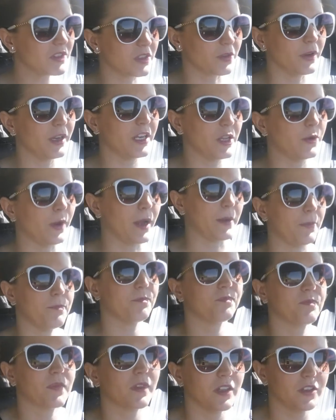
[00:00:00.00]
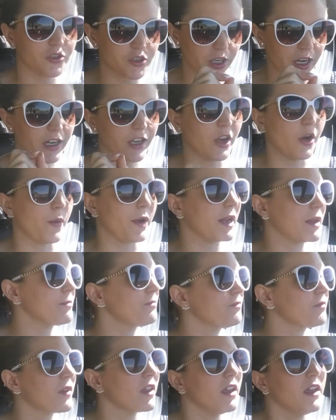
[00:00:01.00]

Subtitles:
So anyway, check going.